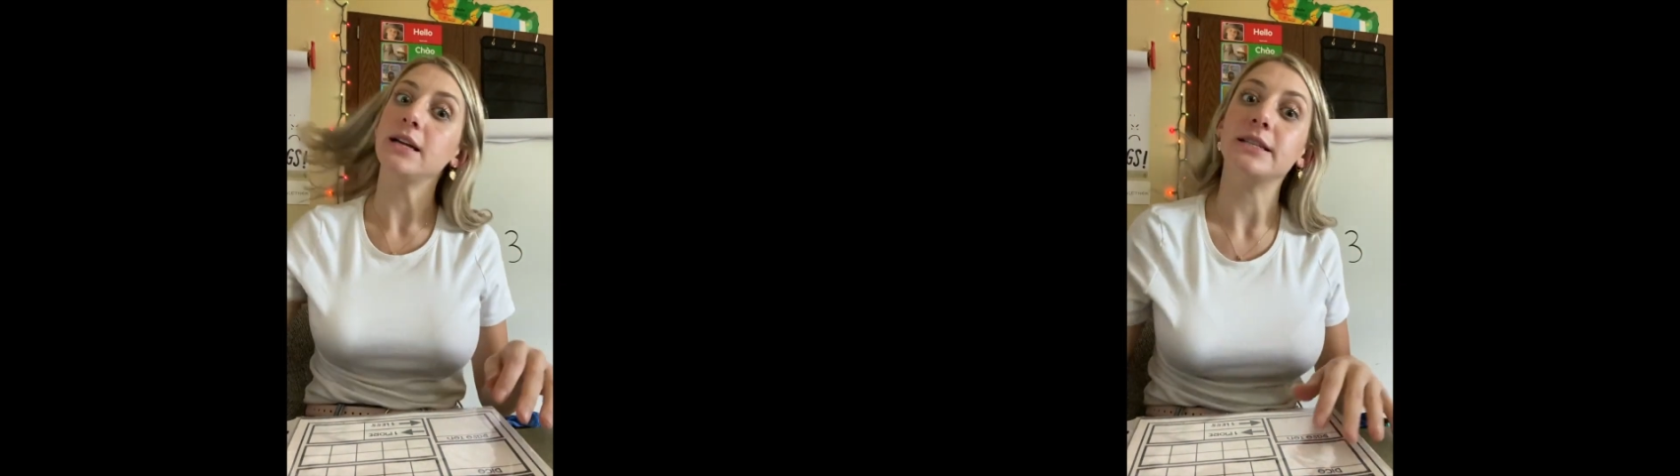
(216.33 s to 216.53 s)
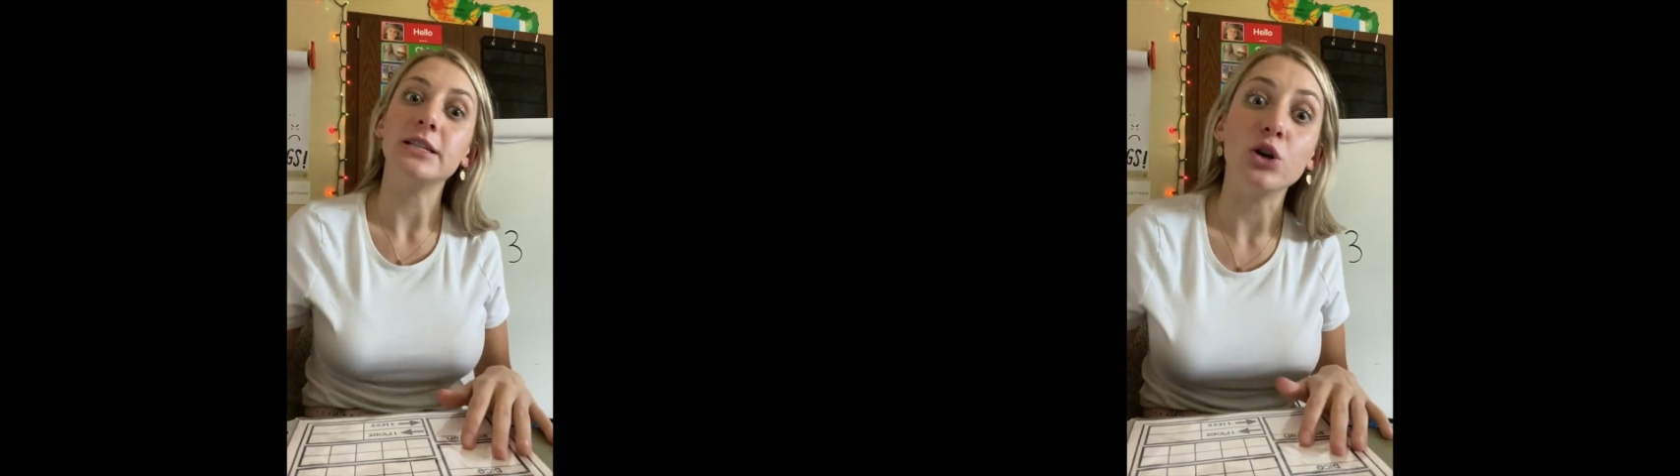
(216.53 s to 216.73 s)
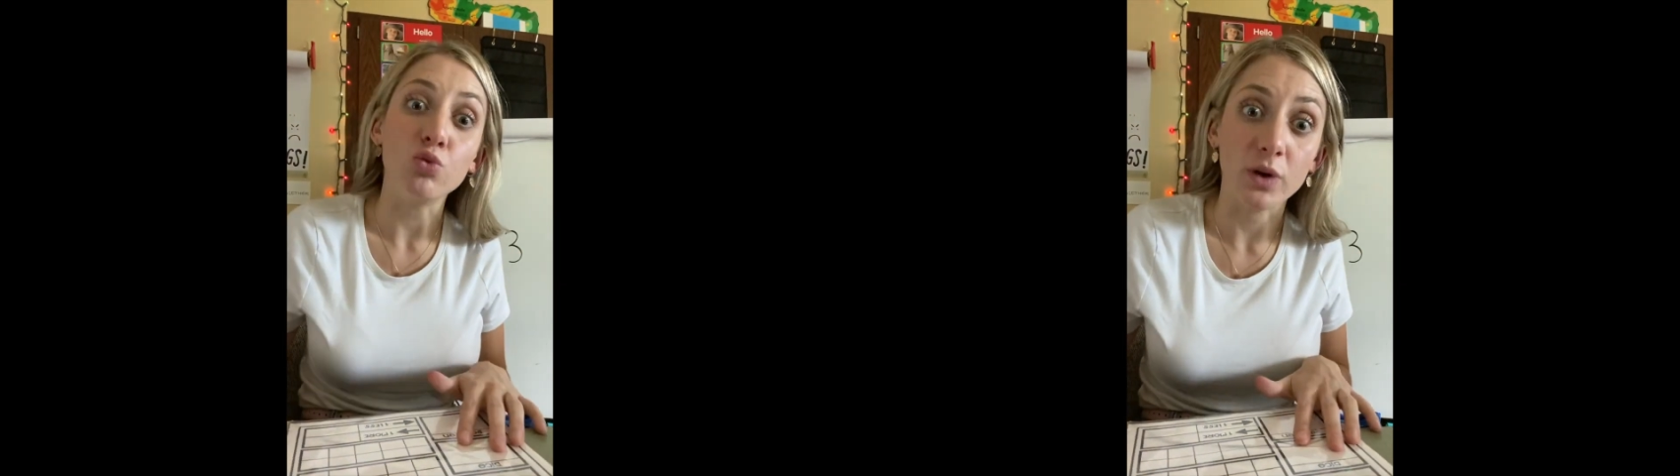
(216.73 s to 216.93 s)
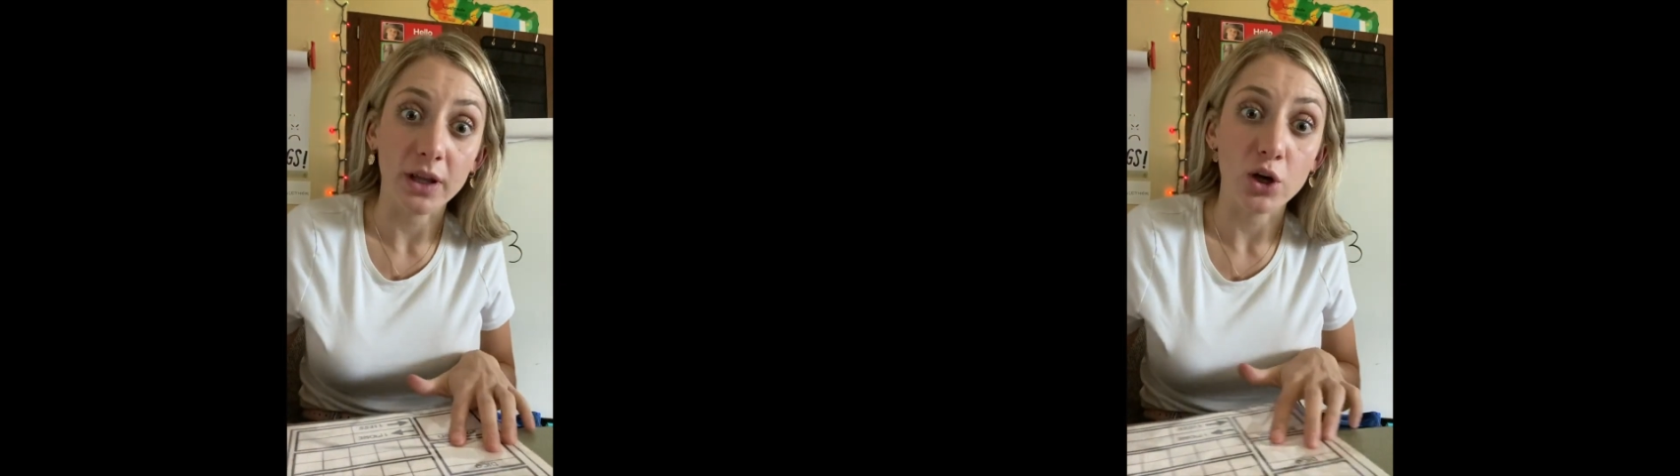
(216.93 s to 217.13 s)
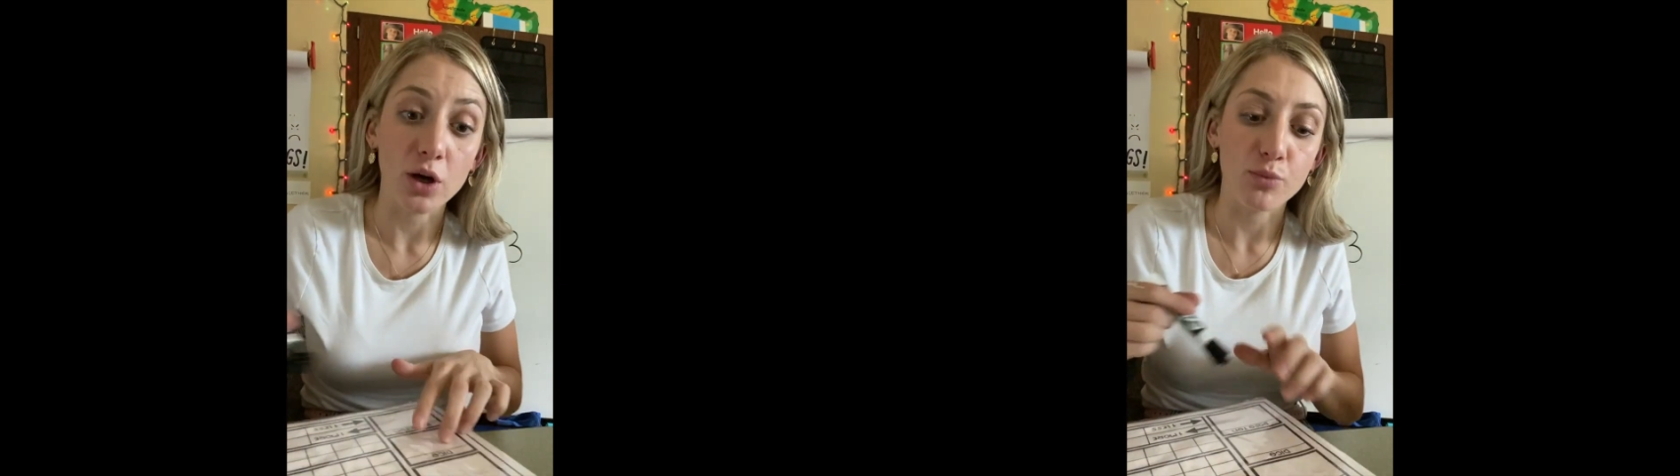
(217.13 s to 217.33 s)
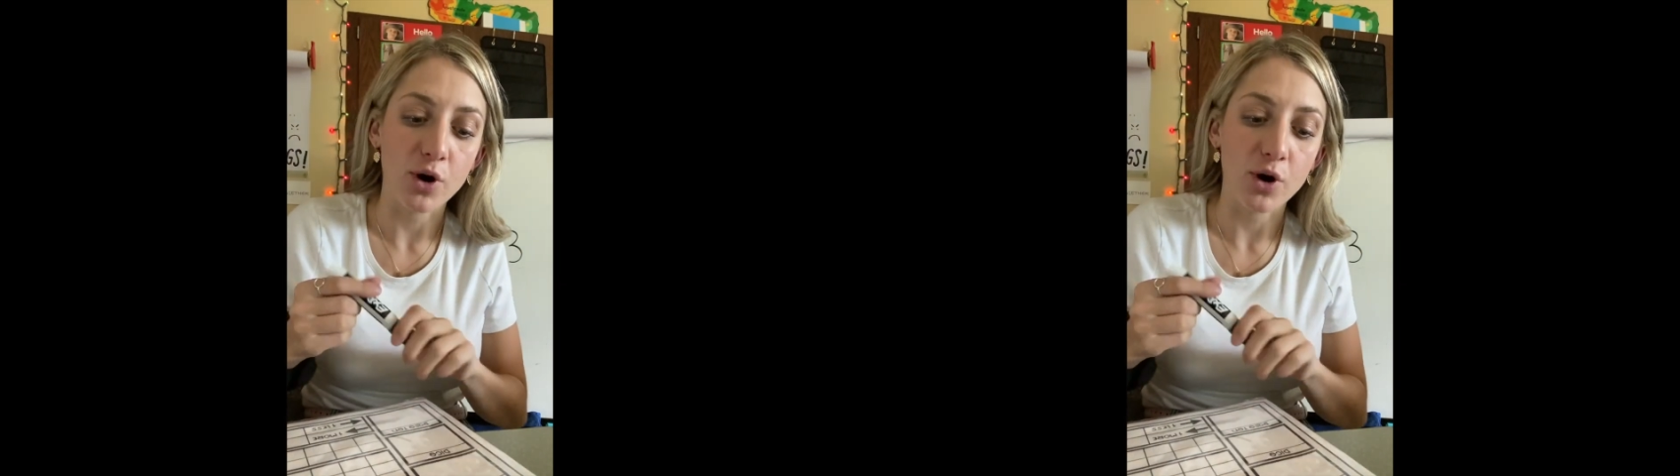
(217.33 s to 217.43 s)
It's still really good